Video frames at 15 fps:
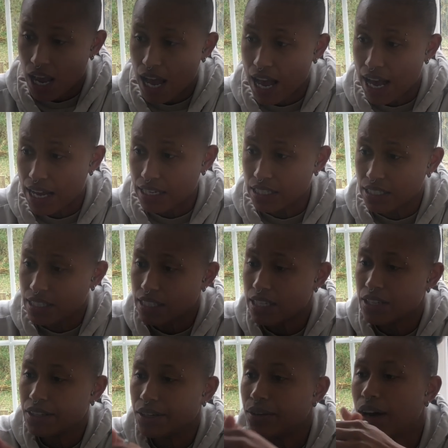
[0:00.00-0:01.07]
And,
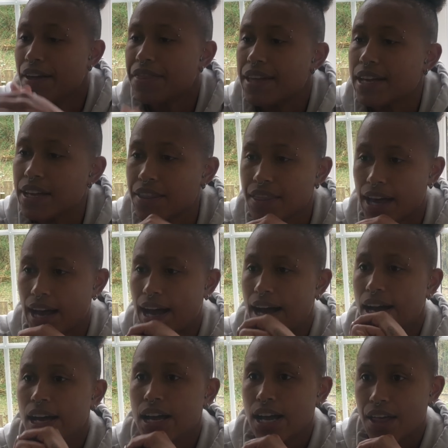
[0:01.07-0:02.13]
I think
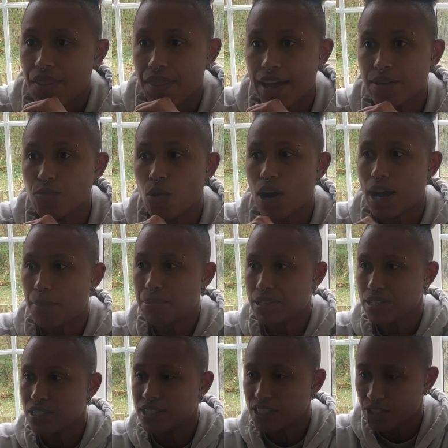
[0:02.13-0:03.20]
that then what
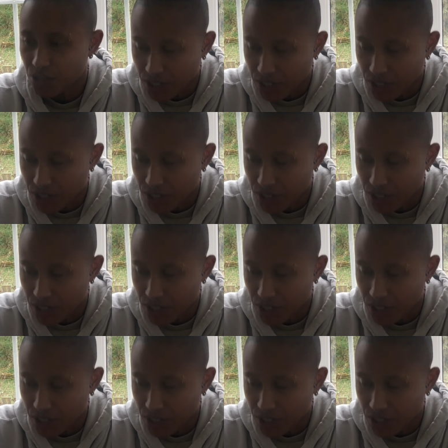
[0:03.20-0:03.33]
happens is you